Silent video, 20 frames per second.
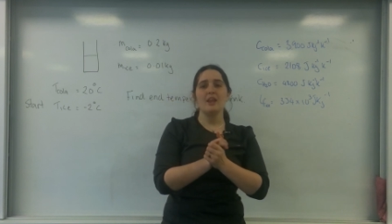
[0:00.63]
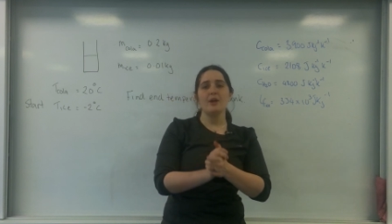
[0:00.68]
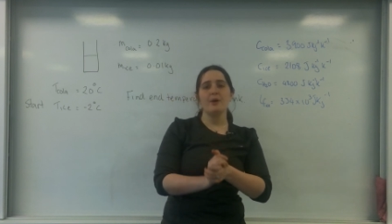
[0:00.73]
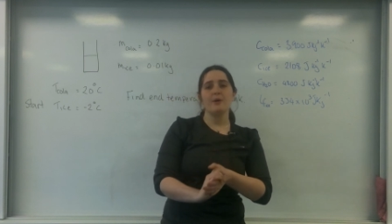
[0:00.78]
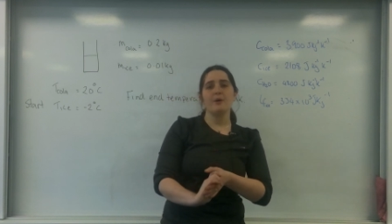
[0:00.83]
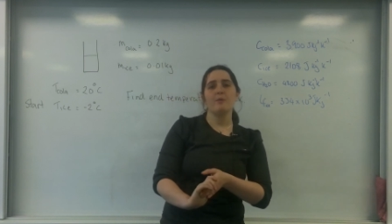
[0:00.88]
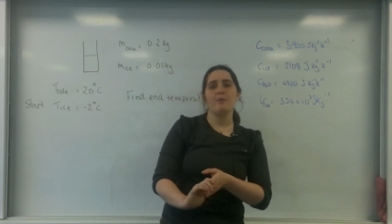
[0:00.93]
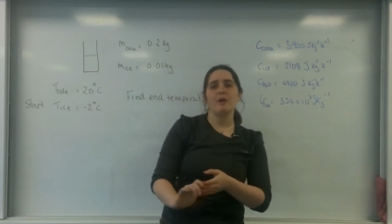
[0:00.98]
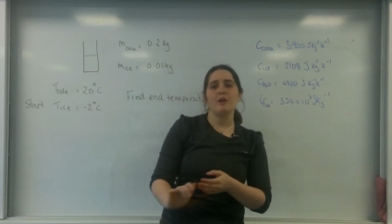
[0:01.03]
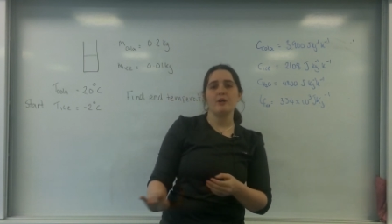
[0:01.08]
Hello
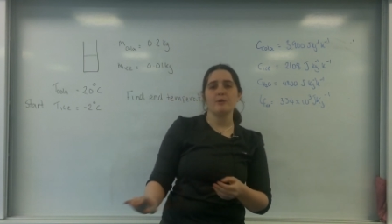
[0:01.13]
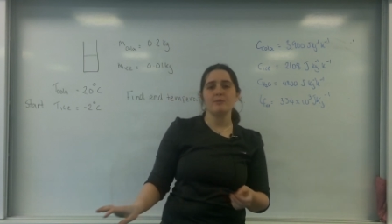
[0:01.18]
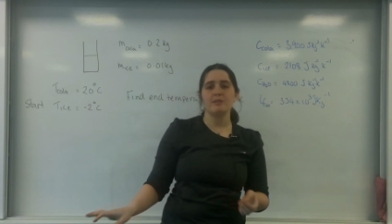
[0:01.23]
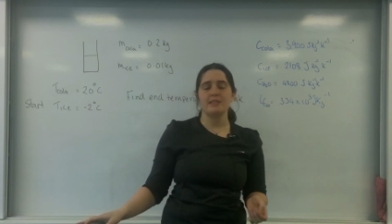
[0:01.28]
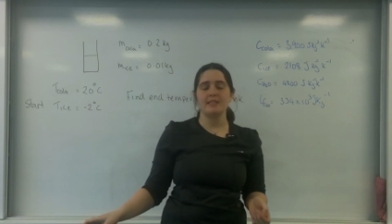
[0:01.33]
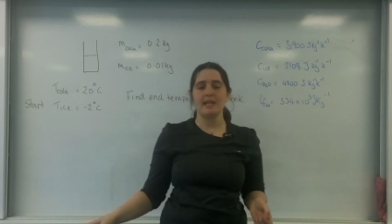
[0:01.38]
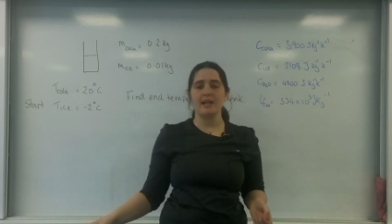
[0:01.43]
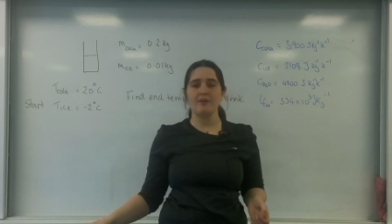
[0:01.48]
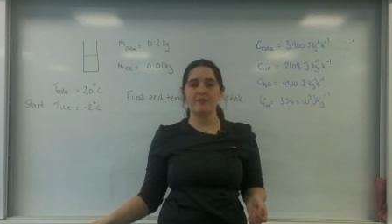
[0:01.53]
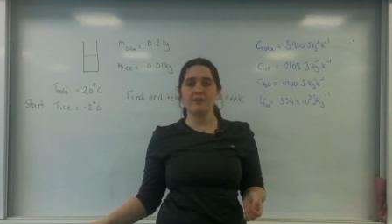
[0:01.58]
and welcome to
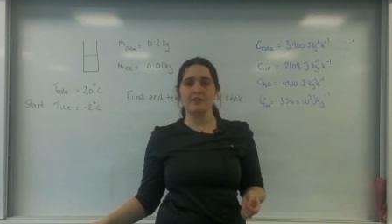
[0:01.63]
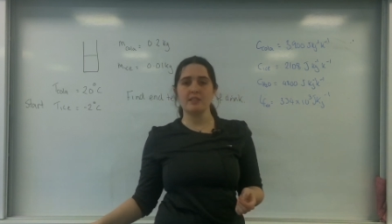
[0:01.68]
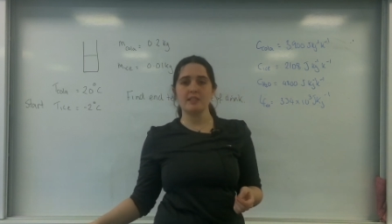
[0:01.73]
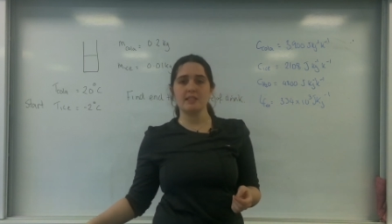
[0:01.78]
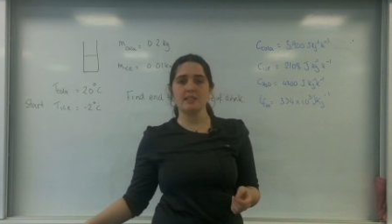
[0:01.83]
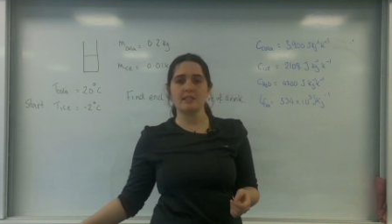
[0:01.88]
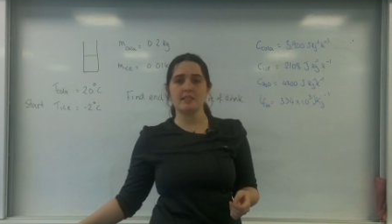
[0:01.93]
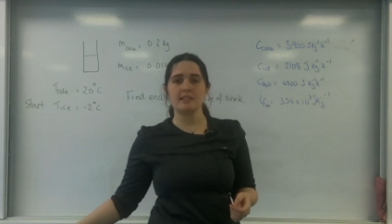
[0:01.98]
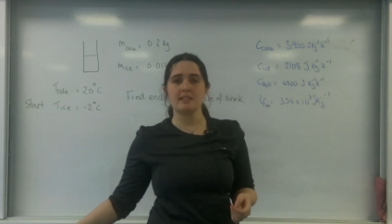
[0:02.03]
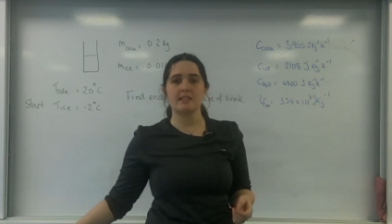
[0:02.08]
TL
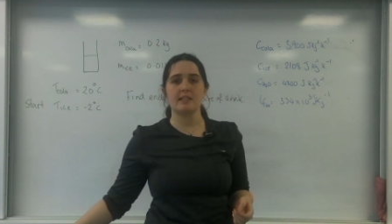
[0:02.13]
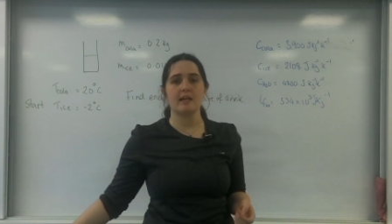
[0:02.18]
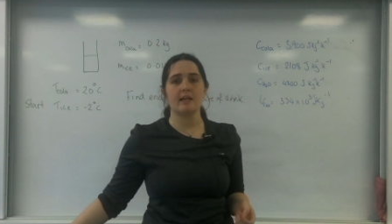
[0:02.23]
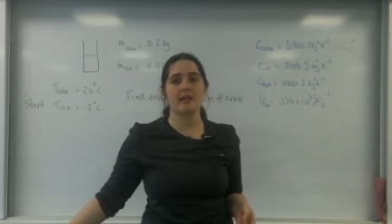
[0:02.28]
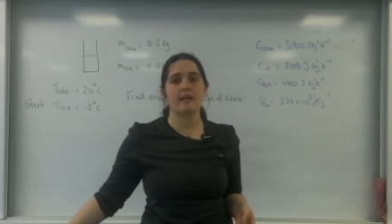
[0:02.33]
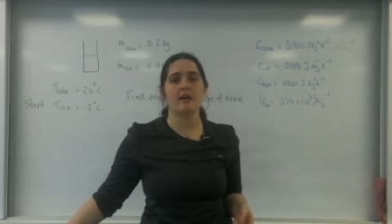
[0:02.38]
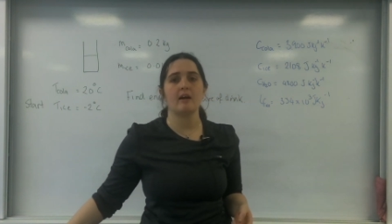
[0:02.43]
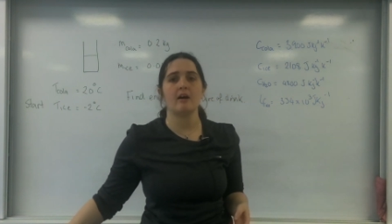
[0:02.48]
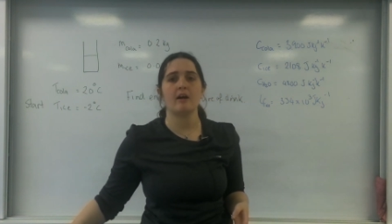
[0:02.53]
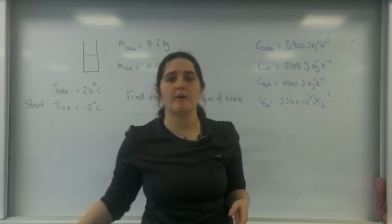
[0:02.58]
Physics and
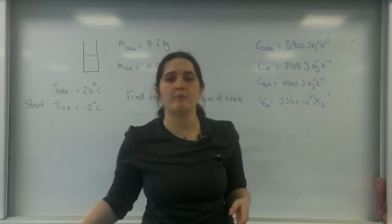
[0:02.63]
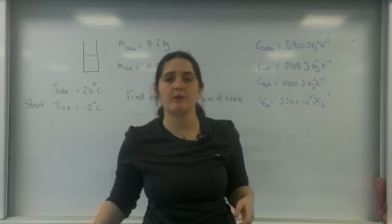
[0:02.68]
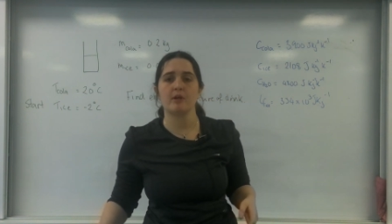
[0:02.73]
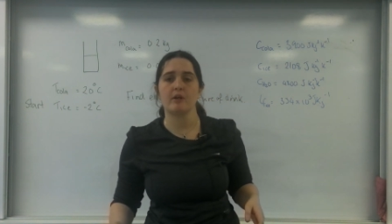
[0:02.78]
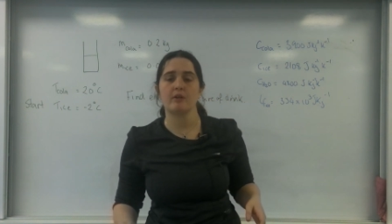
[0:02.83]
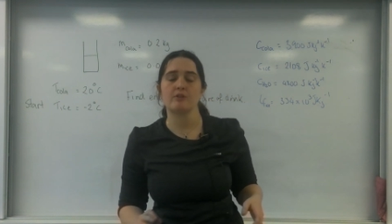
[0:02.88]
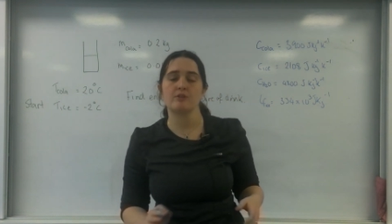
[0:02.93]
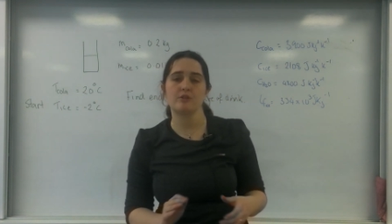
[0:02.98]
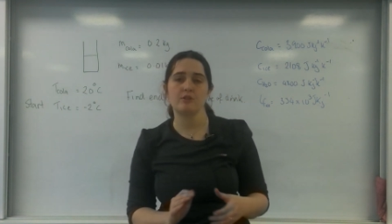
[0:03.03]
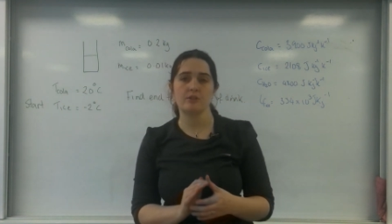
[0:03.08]
today I'm
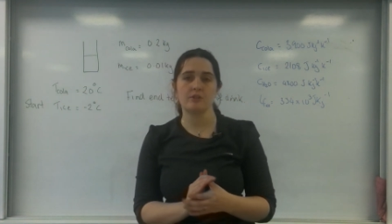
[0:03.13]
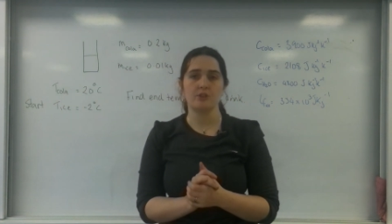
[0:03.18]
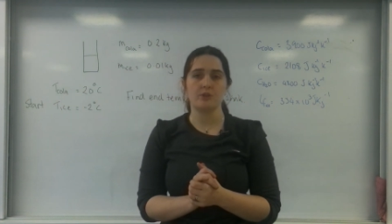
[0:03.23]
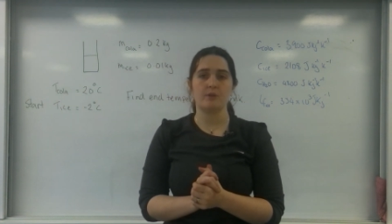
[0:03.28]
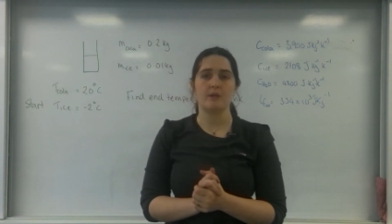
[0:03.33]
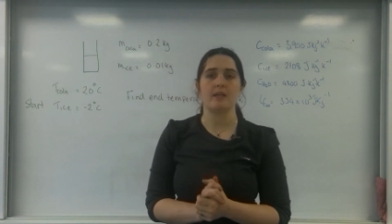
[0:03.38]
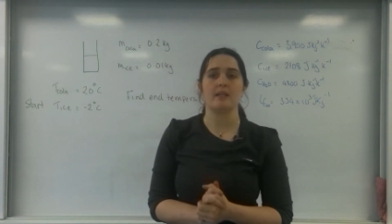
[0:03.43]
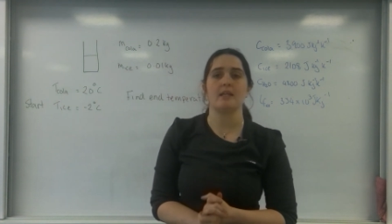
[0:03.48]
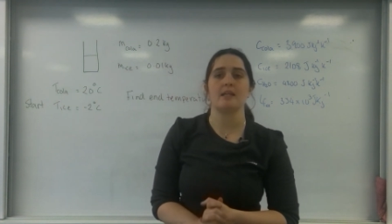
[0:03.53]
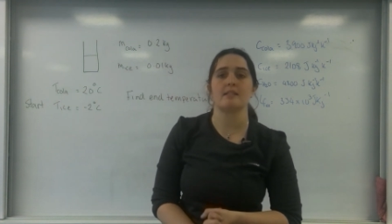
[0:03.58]
going to do
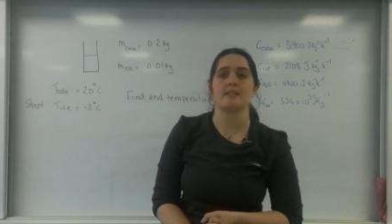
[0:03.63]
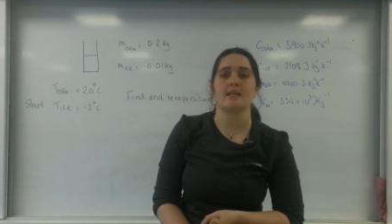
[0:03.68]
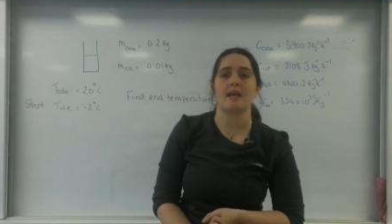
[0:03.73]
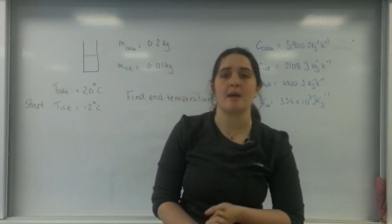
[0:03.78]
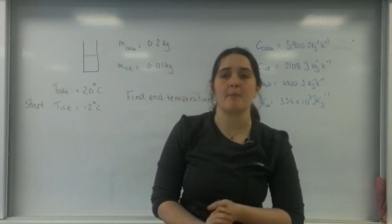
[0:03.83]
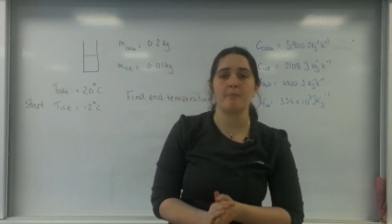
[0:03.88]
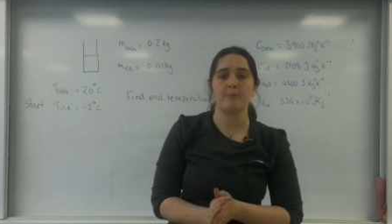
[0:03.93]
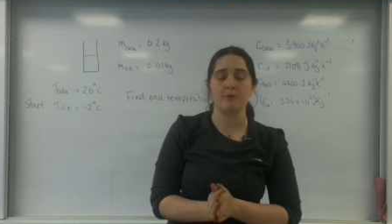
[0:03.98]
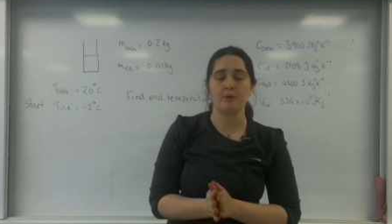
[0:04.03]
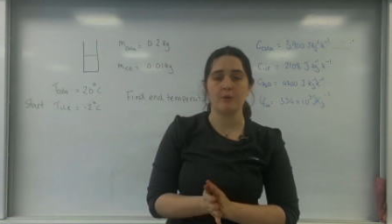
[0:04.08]
an
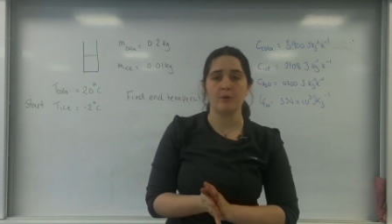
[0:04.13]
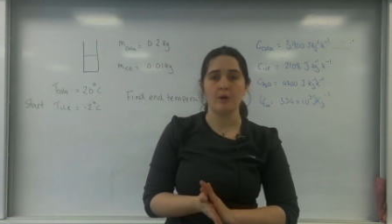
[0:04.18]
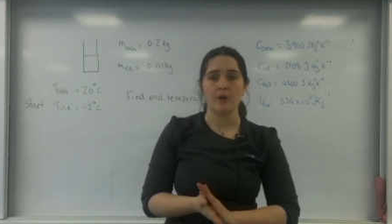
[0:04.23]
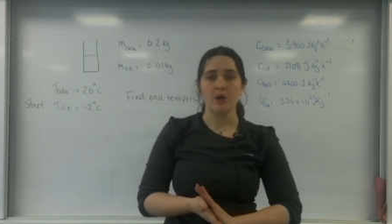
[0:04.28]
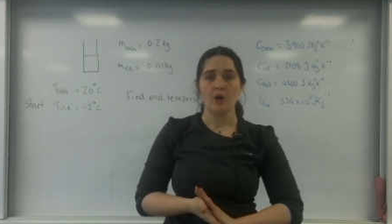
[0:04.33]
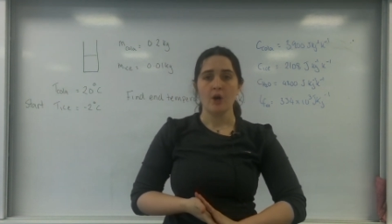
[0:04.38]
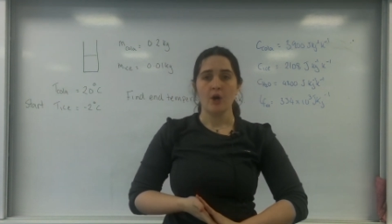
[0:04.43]
example